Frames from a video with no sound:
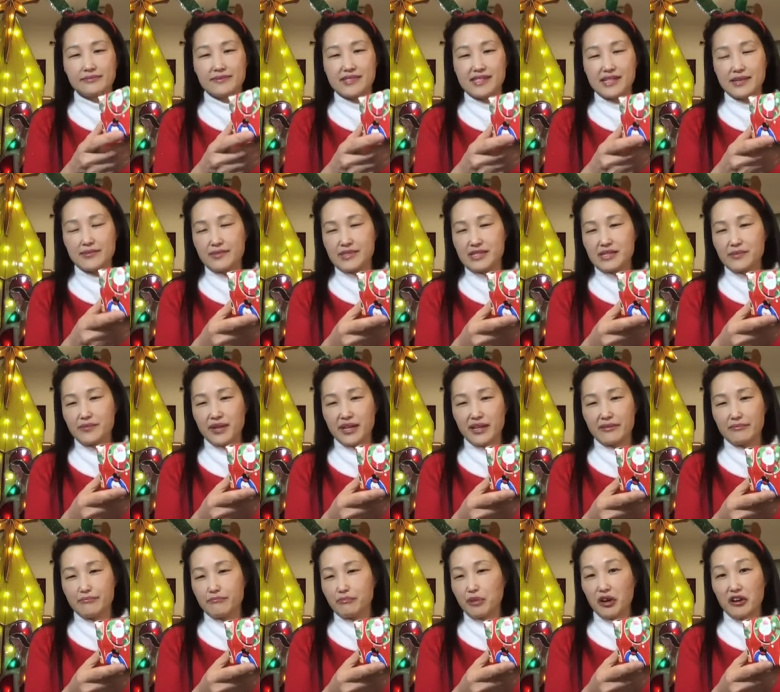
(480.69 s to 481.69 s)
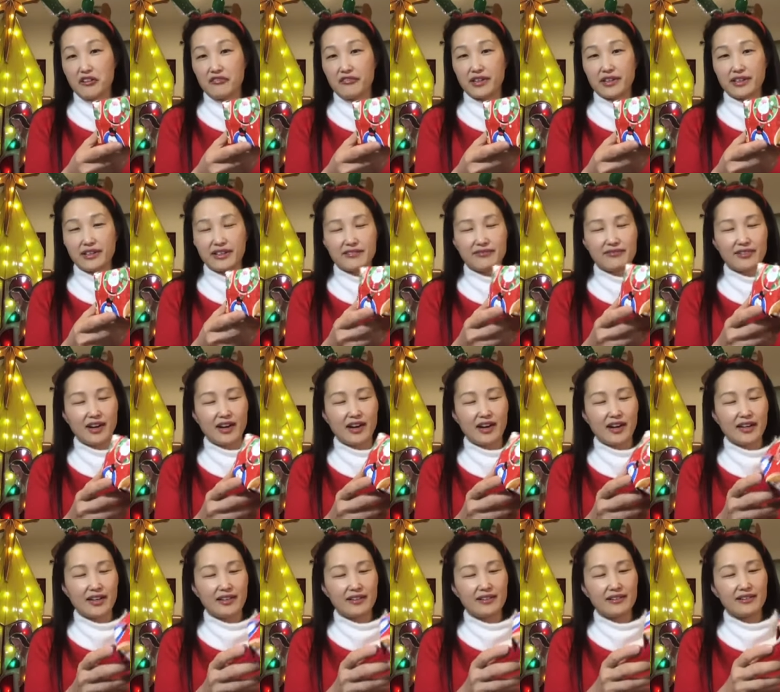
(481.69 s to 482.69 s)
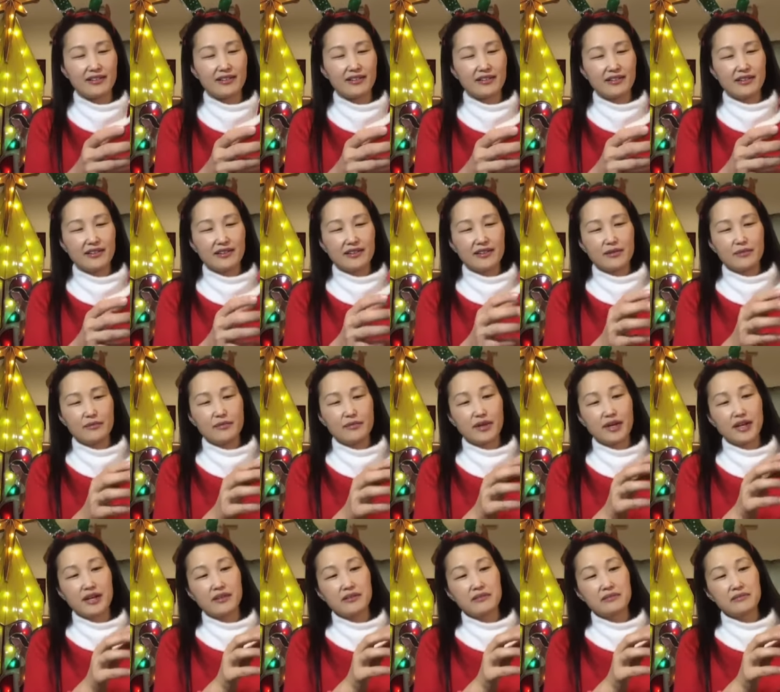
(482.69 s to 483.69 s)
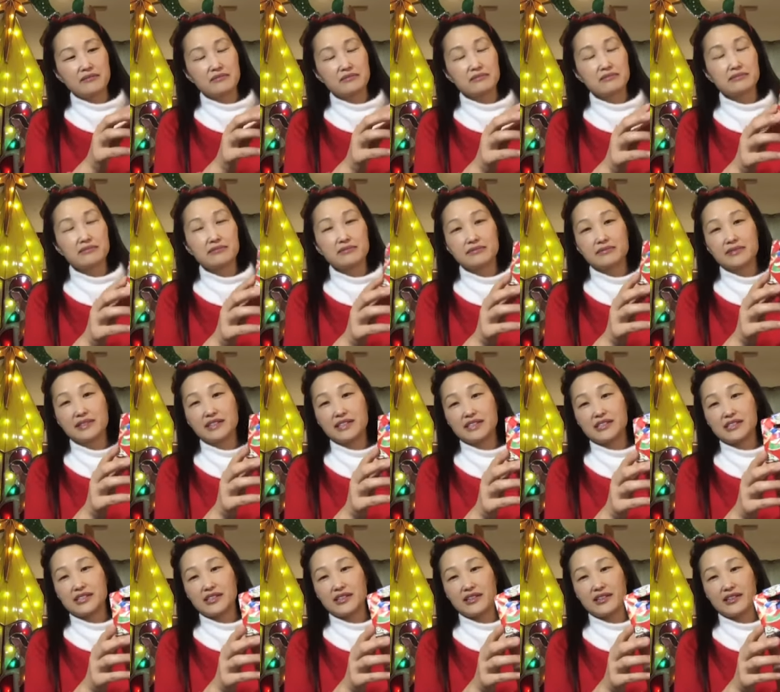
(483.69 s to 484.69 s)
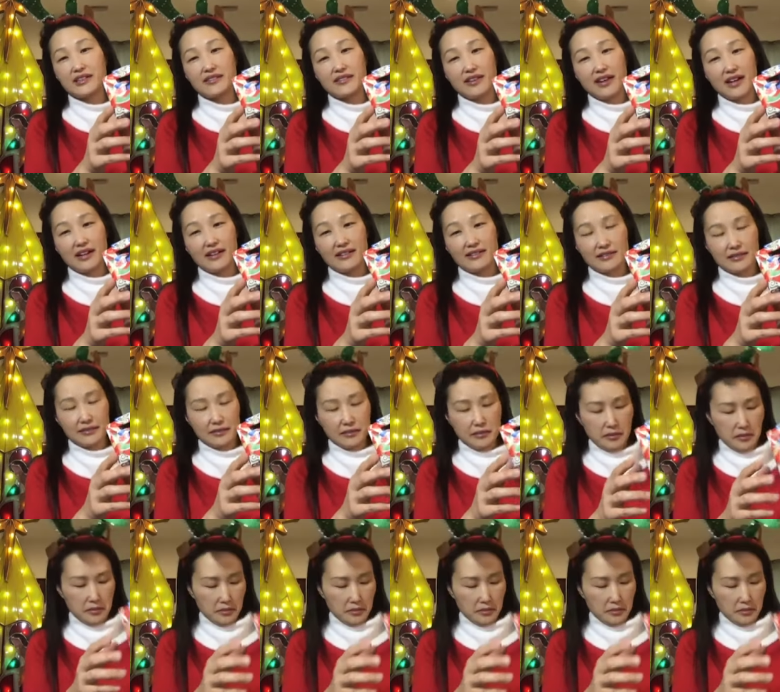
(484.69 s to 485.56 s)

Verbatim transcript: Seems to be perfectly fine, but when you turn it around,